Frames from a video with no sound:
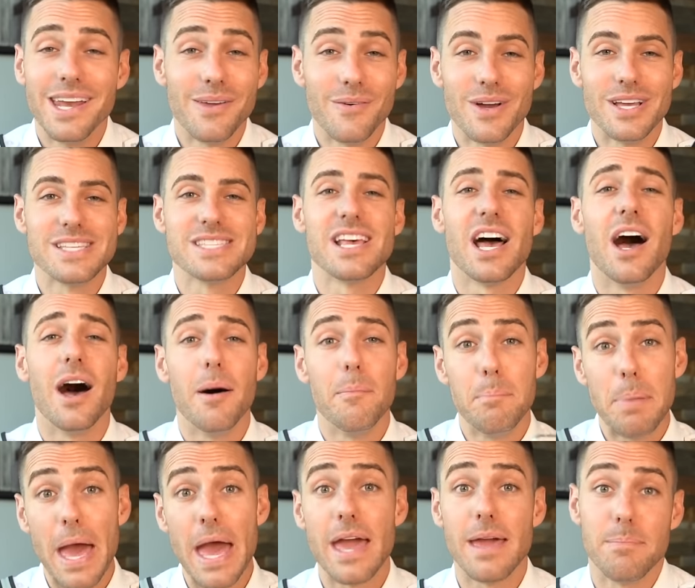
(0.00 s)
anyways,
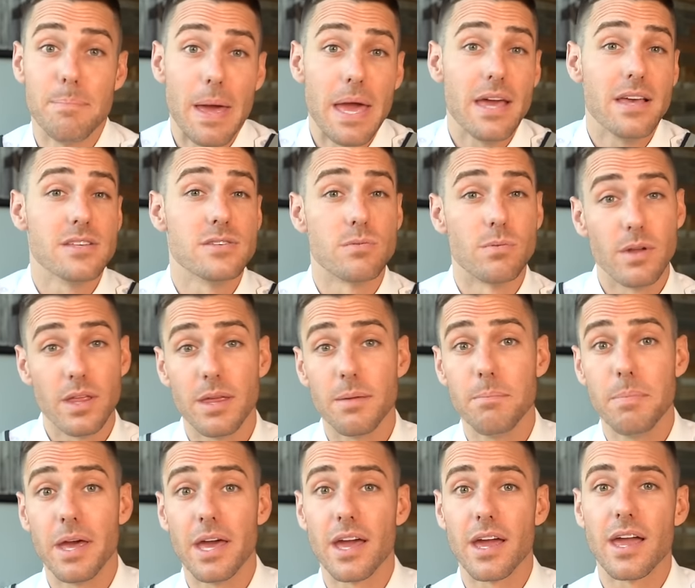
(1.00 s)
pay is really
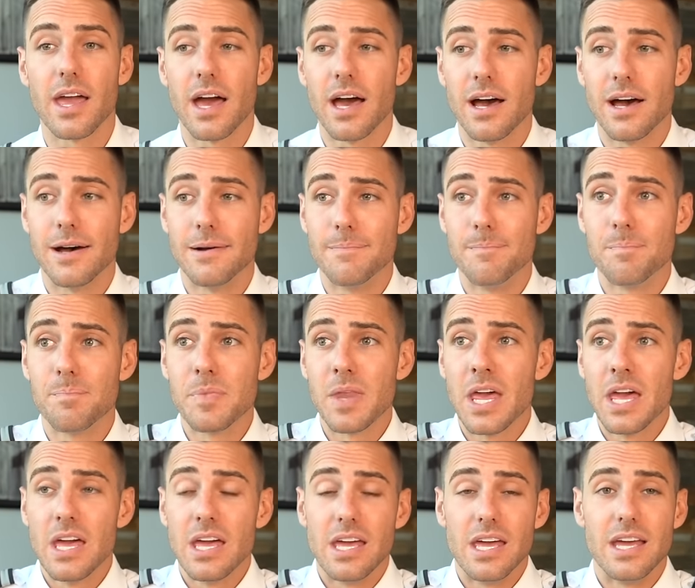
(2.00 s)
big.
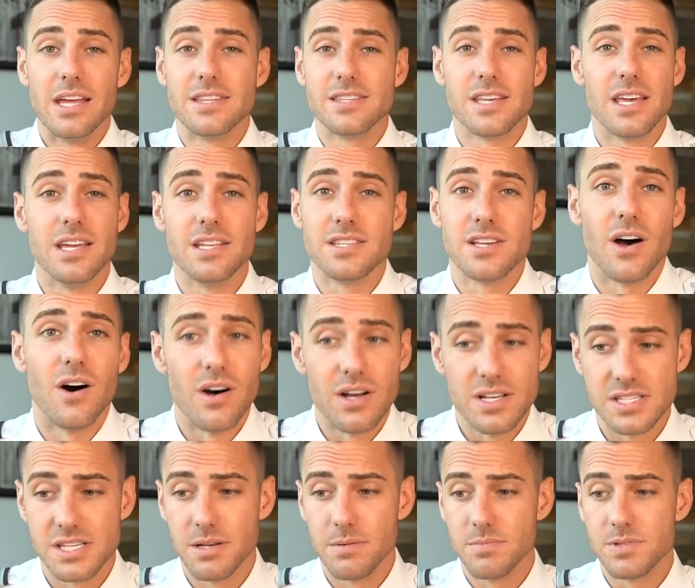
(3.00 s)
It's
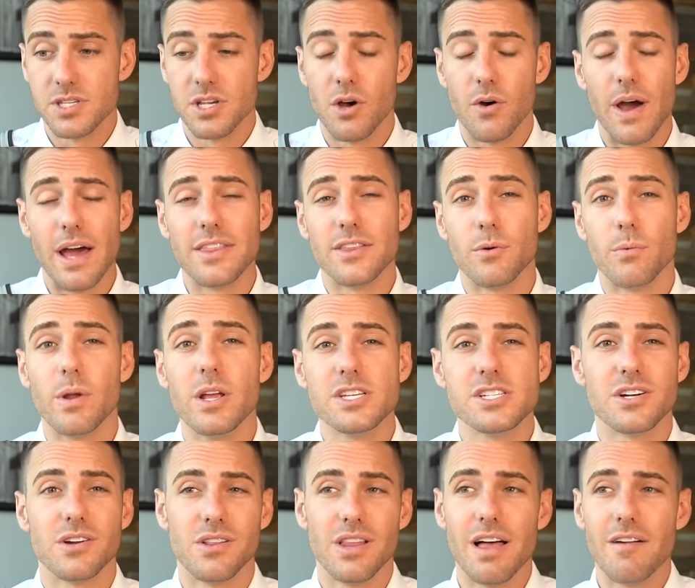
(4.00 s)
awesome. So at the
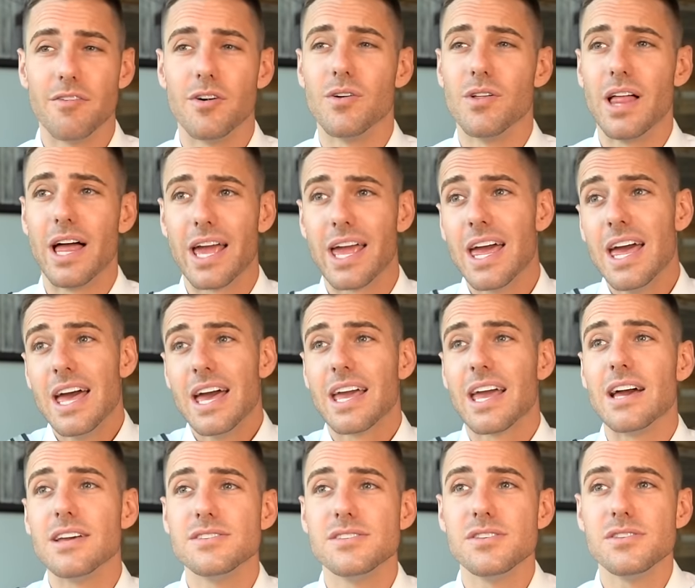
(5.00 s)
regional level, like,
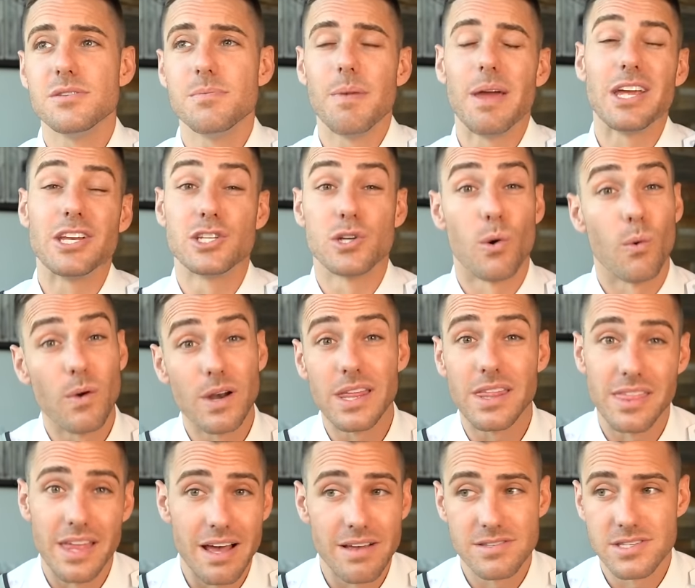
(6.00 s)
guys used to make
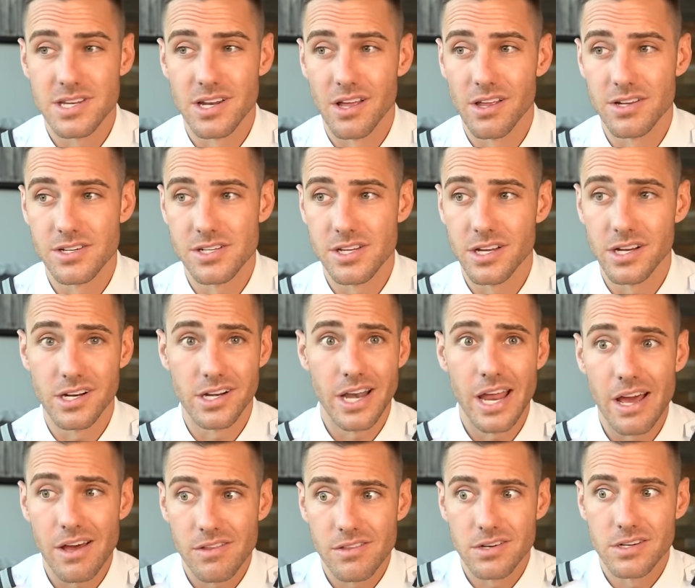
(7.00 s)
$20,000 a year.
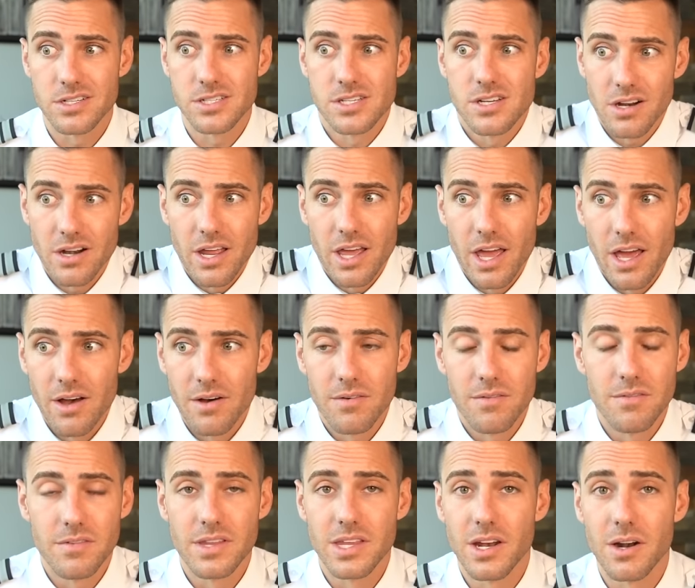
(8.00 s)
Now they're starting
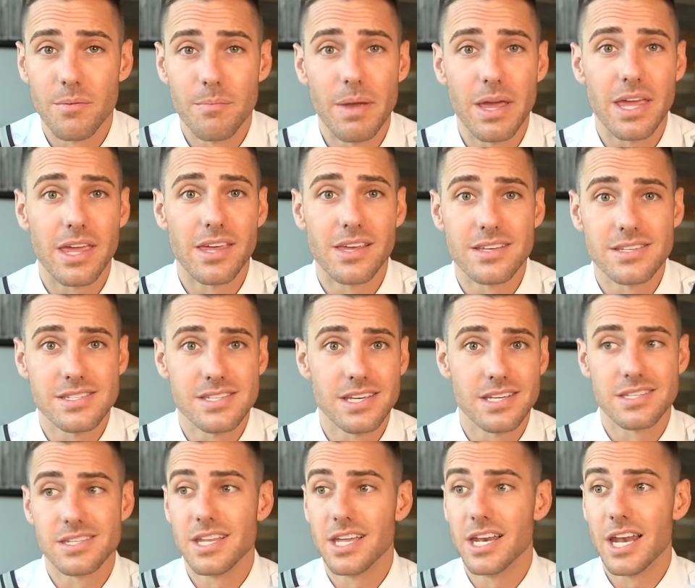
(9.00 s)
out, you know, making
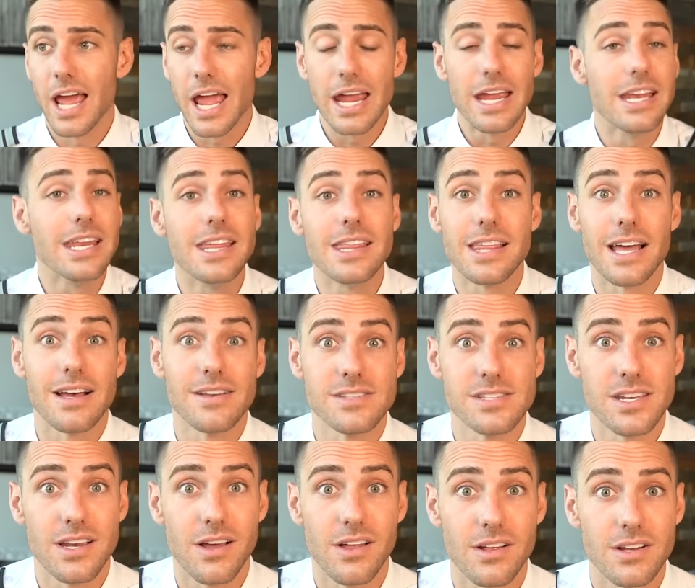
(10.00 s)
$60,000 to
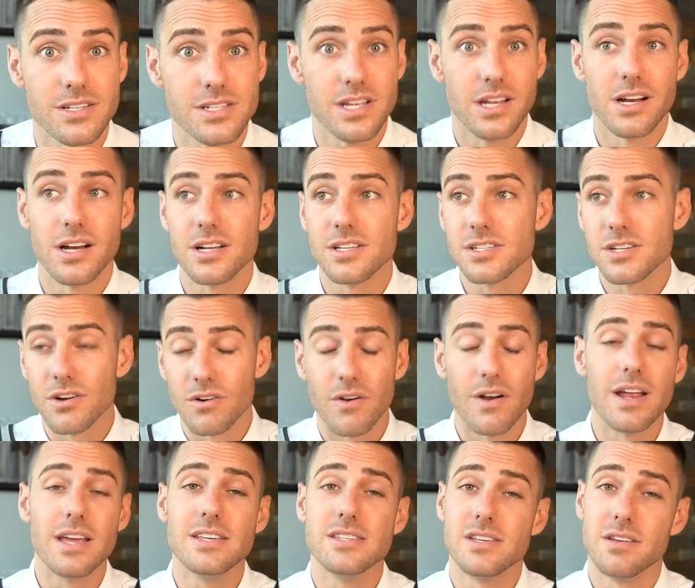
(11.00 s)
$80,000 a year. It's
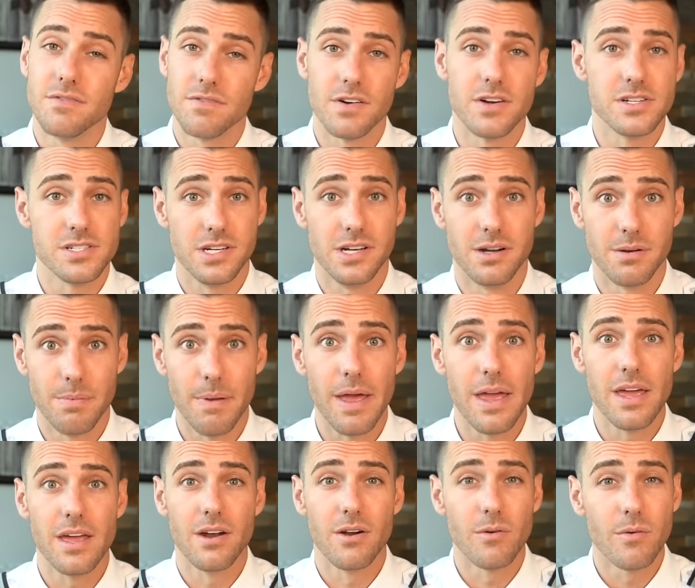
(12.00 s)
crazy first year
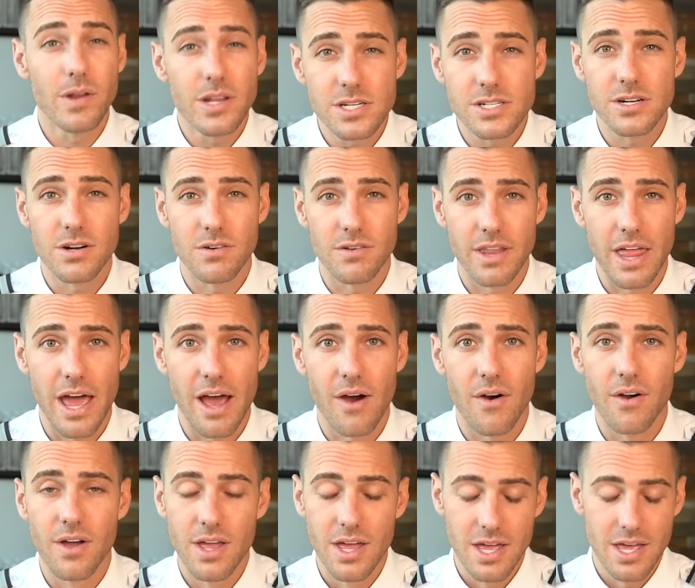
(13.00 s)
pay at a regional now,